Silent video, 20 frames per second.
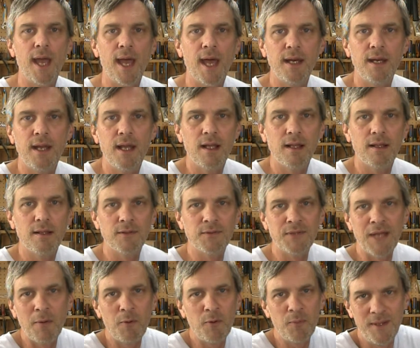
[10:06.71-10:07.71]
And
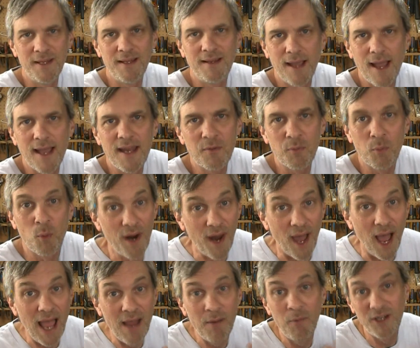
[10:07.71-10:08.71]
that would be kind of what
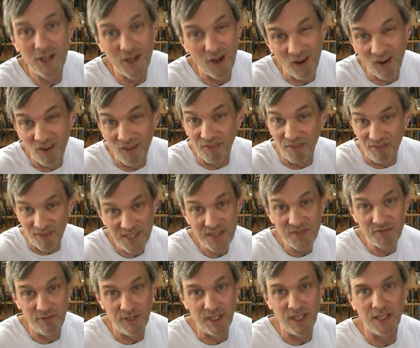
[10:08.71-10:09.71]
I would call this
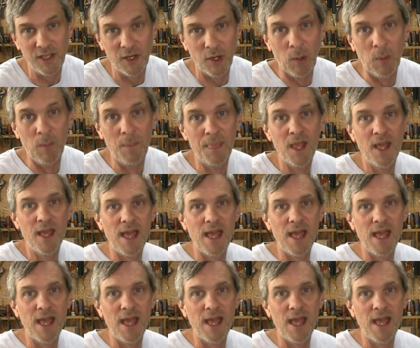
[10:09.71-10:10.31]
video.